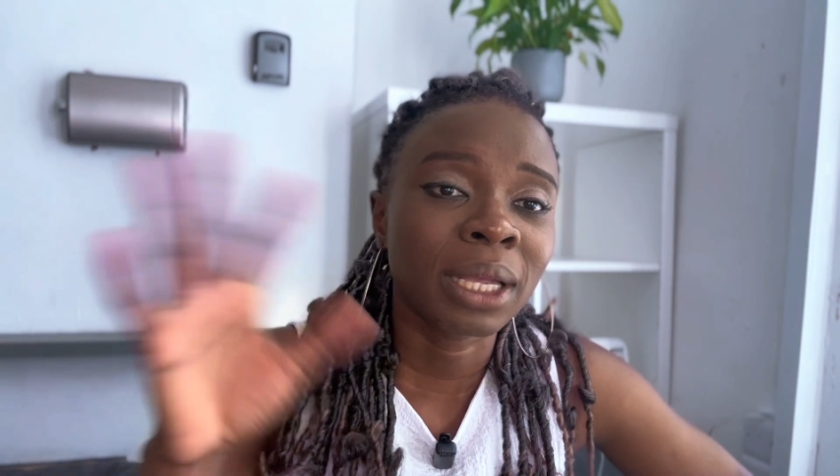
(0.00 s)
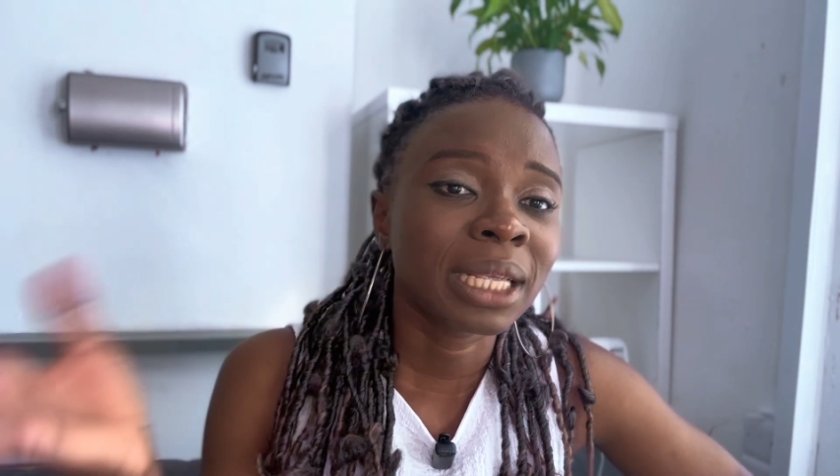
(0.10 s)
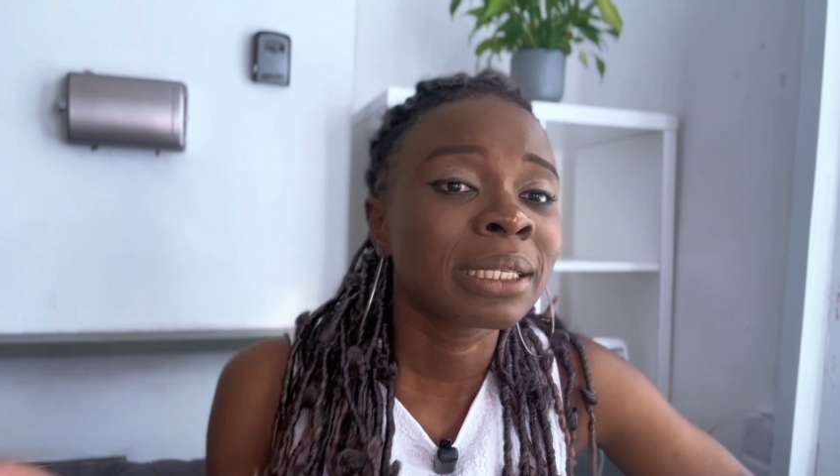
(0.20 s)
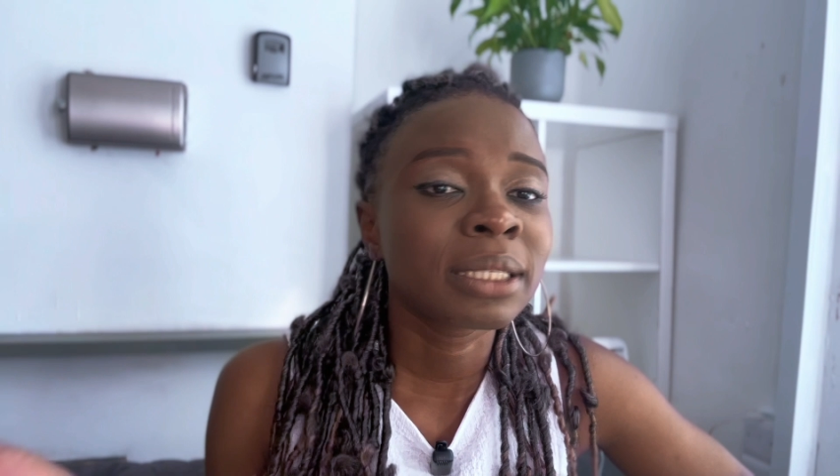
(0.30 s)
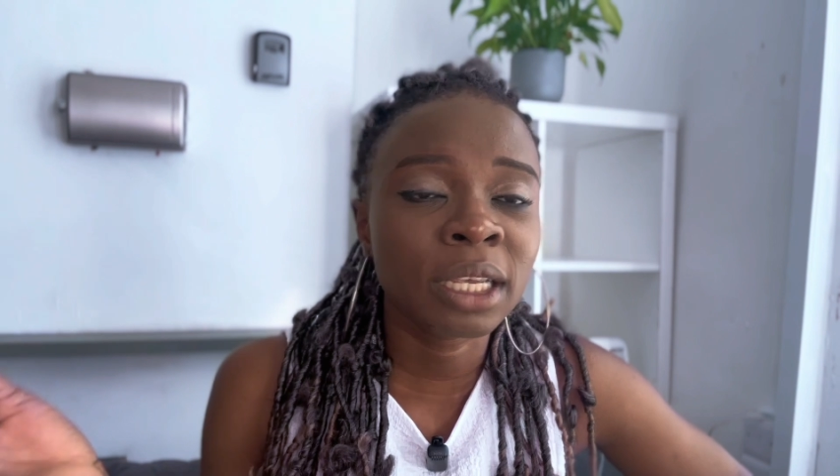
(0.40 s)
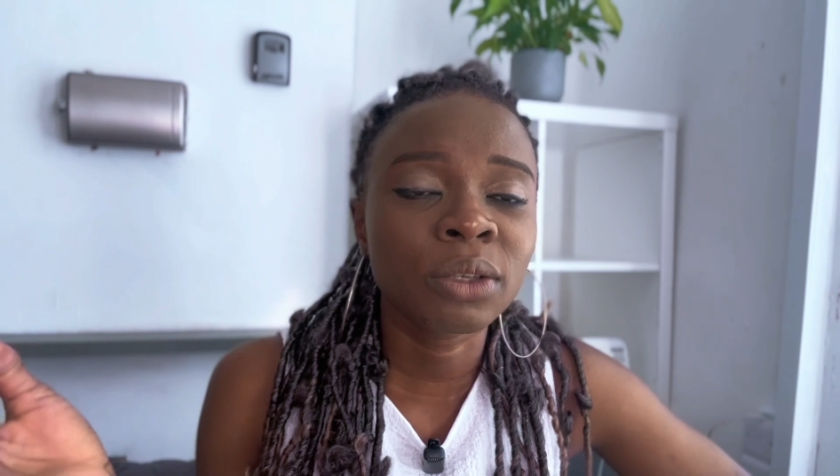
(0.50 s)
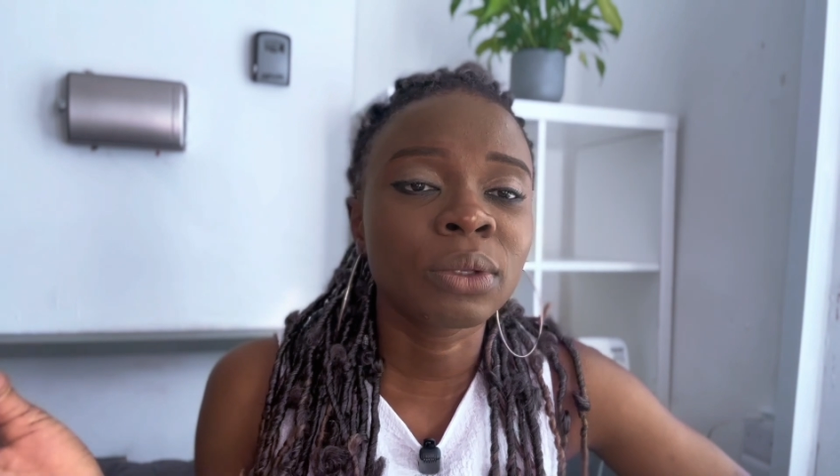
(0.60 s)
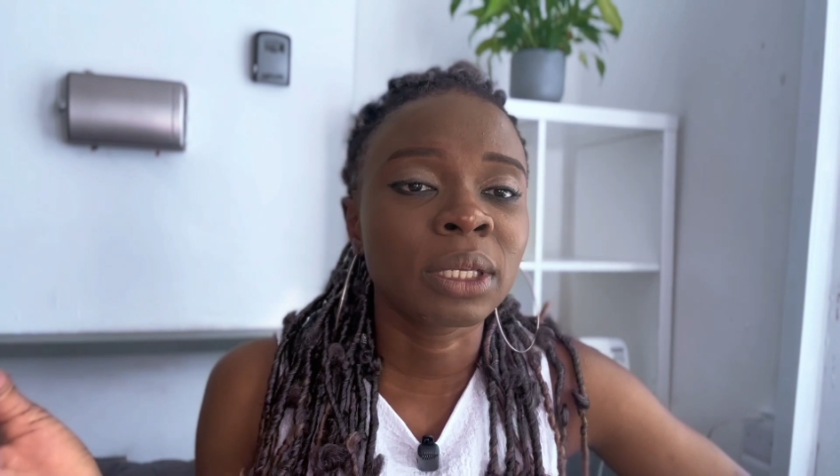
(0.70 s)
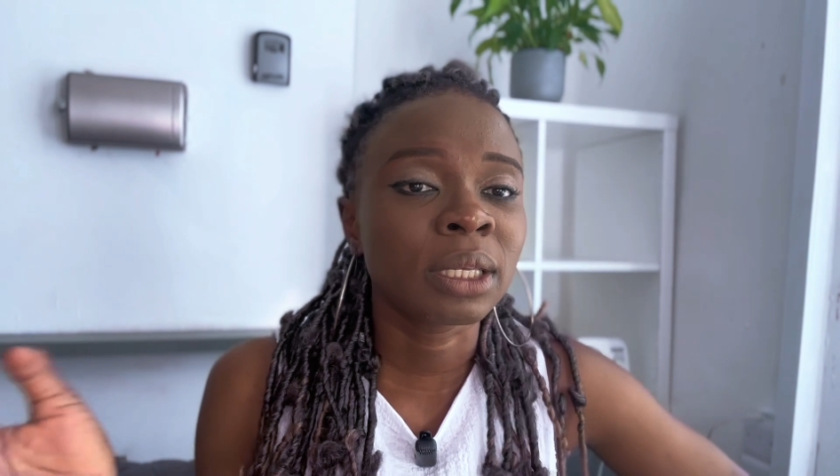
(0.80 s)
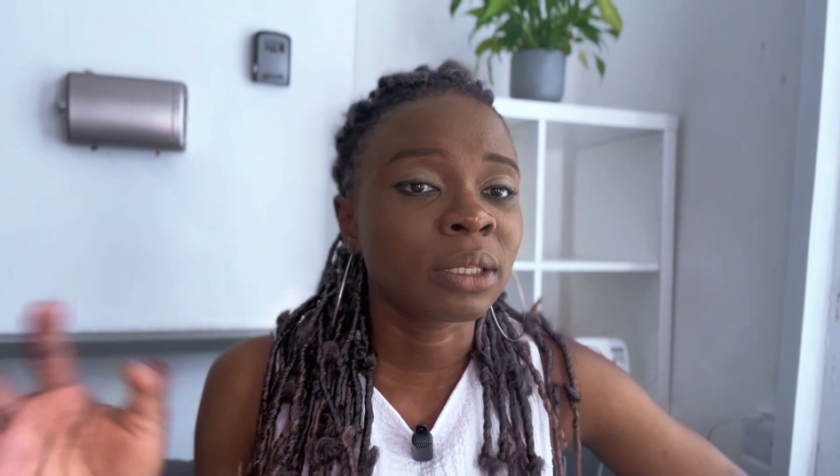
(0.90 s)
and then send
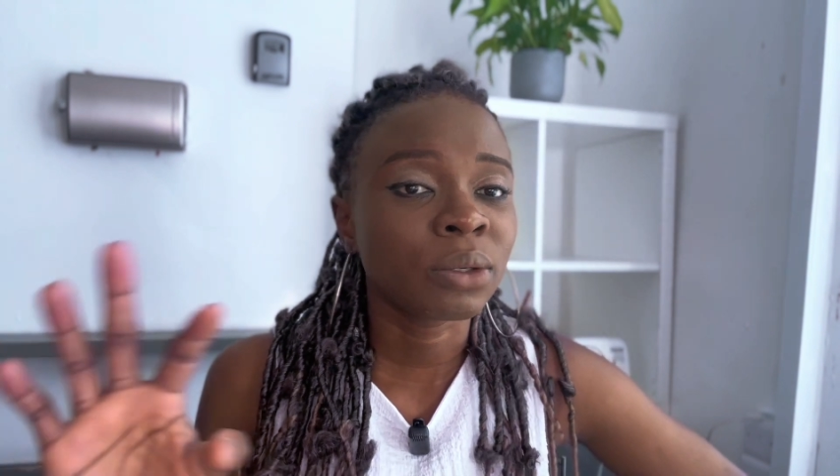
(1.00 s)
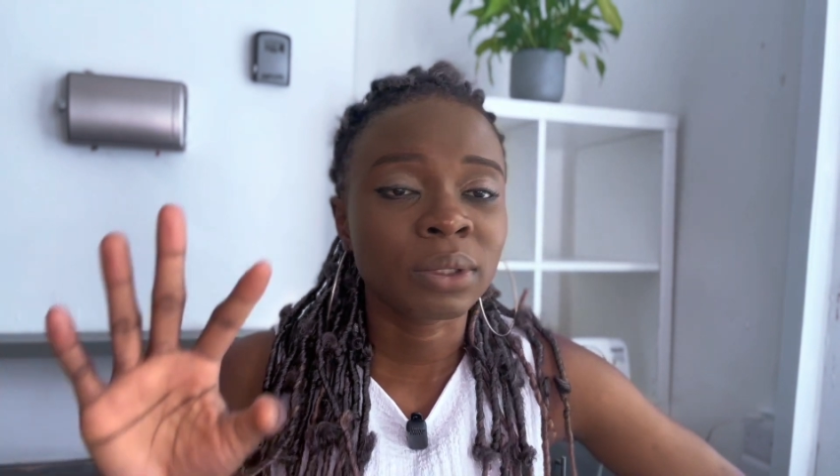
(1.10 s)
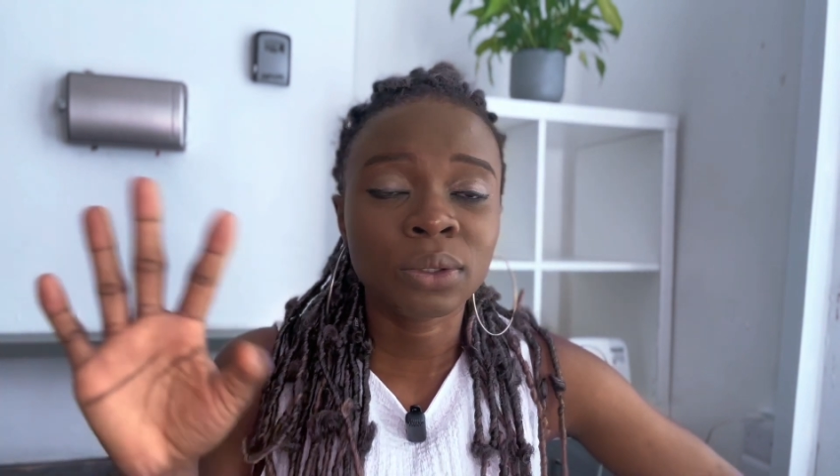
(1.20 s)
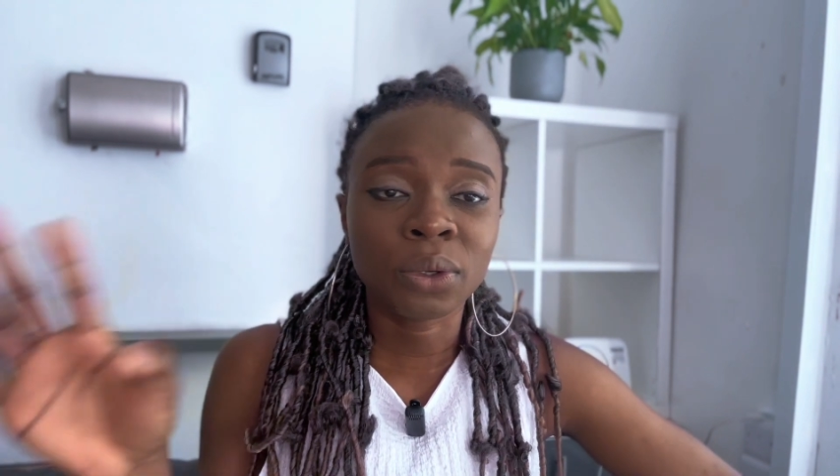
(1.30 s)
you the details,